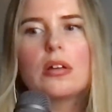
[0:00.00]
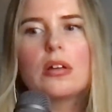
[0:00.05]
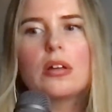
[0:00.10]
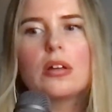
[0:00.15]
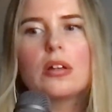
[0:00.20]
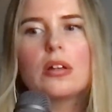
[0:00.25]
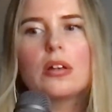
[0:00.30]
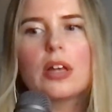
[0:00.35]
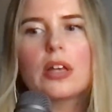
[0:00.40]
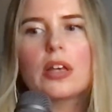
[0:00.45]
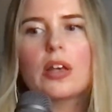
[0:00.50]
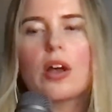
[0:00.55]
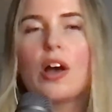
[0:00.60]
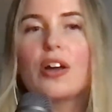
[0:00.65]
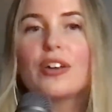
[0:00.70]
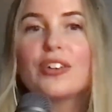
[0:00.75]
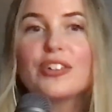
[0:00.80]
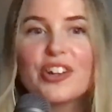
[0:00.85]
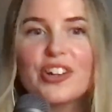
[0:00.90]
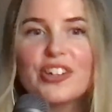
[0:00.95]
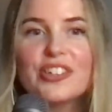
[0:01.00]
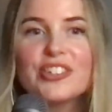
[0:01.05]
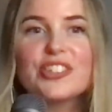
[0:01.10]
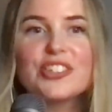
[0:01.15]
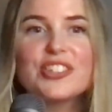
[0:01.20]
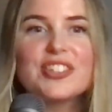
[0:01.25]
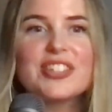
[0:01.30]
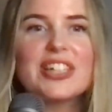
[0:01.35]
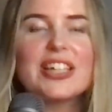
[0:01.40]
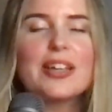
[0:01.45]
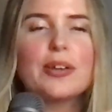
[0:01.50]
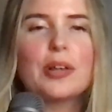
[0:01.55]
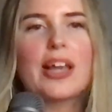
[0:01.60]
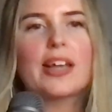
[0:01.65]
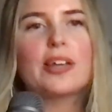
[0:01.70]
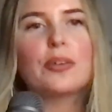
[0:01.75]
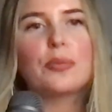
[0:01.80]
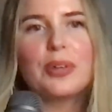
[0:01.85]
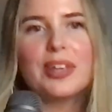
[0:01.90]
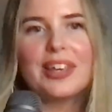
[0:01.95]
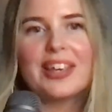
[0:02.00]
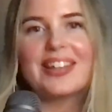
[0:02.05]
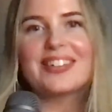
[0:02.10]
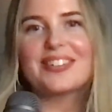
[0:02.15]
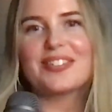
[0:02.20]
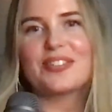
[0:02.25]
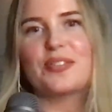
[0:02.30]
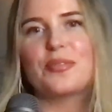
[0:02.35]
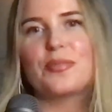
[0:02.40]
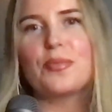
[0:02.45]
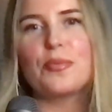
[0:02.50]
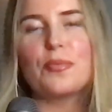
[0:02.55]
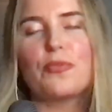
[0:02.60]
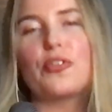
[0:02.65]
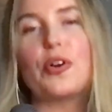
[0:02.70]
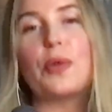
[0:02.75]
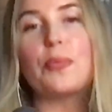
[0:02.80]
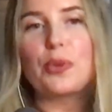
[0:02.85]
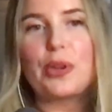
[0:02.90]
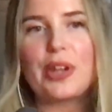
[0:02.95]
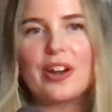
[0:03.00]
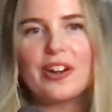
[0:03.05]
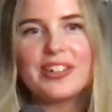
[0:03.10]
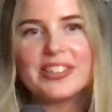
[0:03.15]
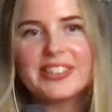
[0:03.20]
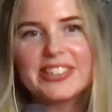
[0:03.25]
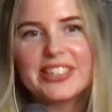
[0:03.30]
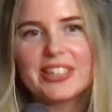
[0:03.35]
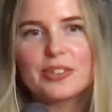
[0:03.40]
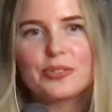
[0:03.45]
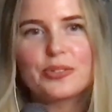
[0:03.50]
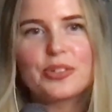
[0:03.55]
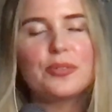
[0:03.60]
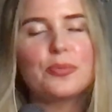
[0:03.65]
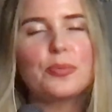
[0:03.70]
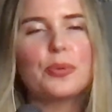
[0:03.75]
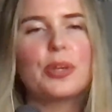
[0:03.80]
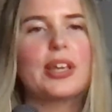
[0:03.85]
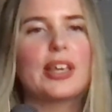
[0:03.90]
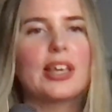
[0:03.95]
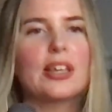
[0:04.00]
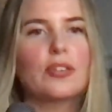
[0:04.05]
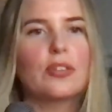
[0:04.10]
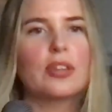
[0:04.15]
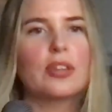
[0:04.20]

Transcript: like unconsciously, like we are children, we get